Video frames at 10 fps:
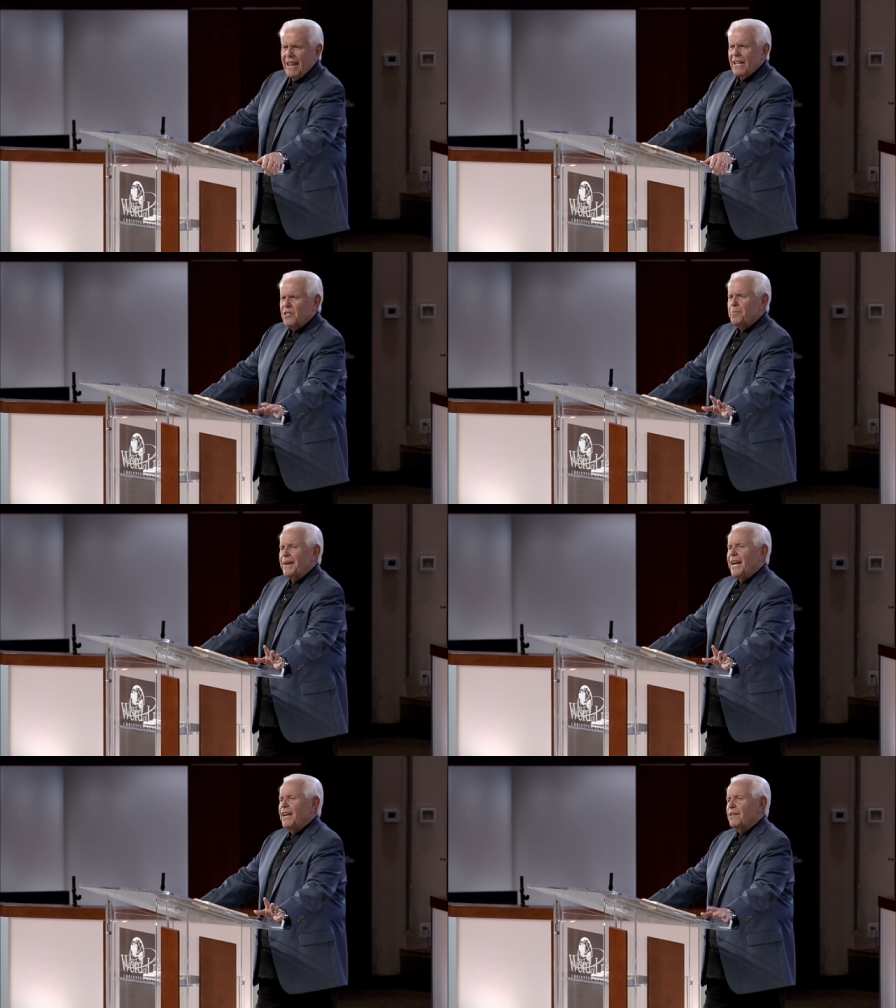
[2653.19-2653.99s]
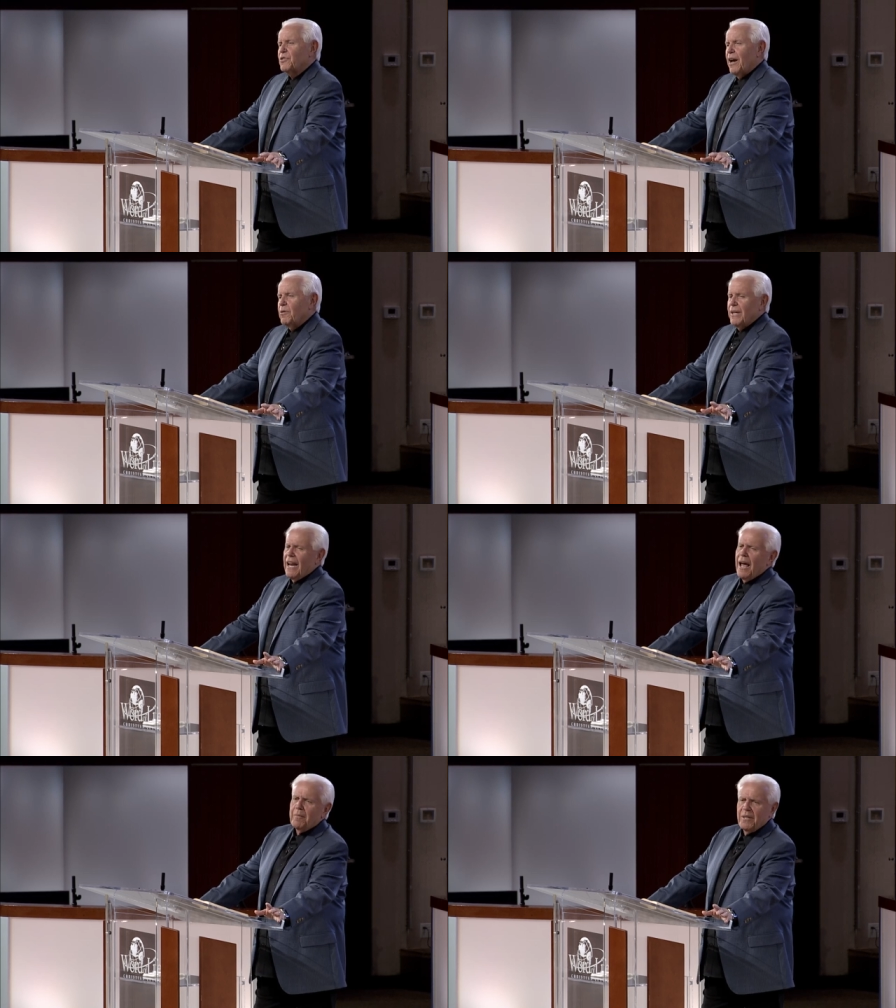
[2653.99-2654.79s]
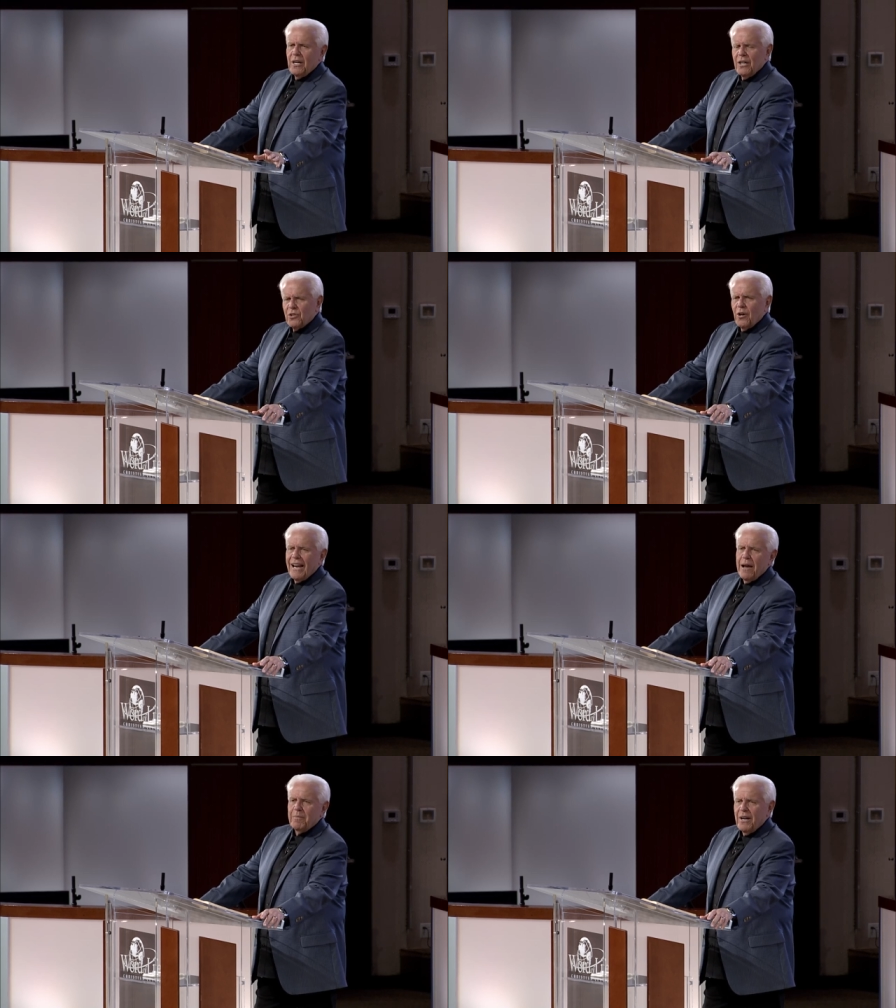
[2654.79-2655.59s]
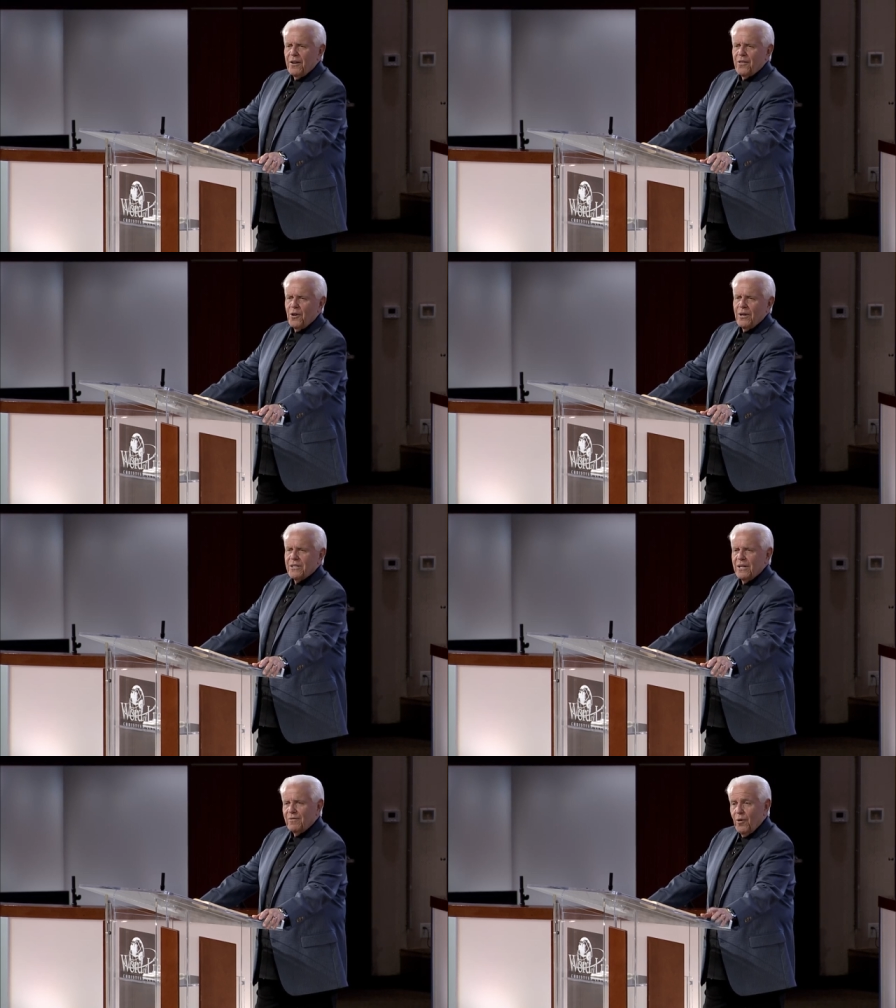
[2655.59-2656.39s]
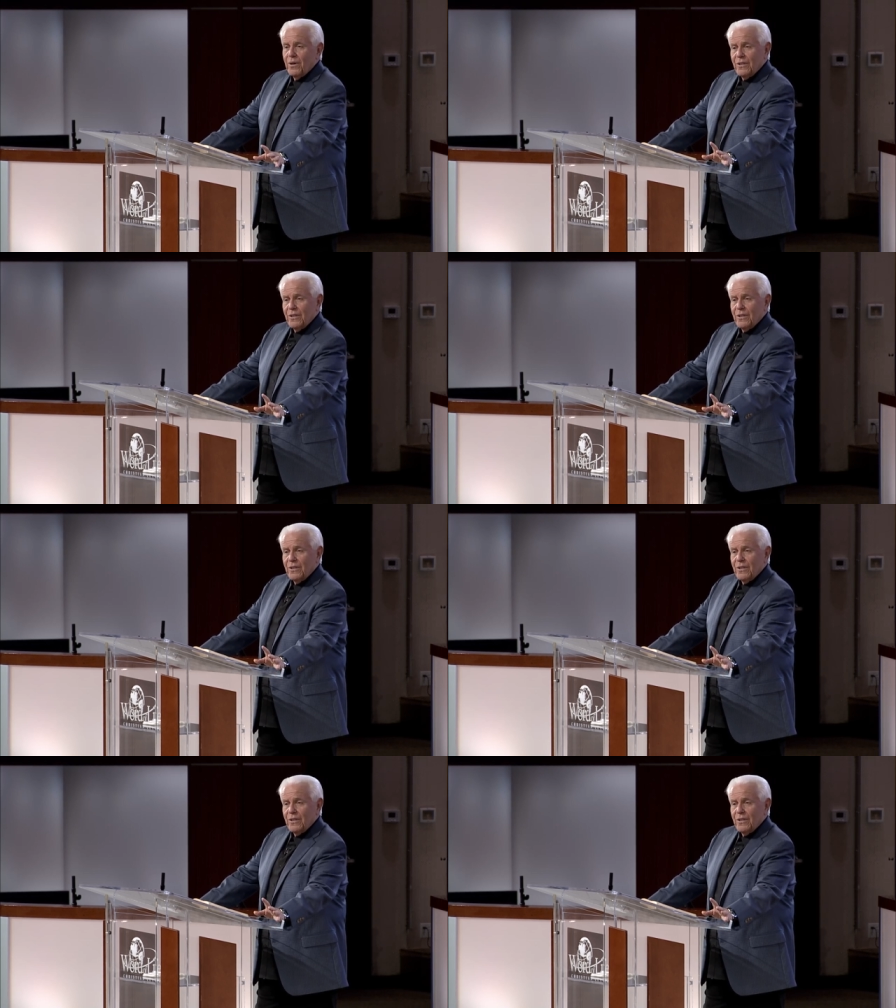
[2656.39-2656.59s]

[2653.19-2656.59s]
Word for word: That's the beginning of sorrow. That happened started happening in the 30s and the 40s.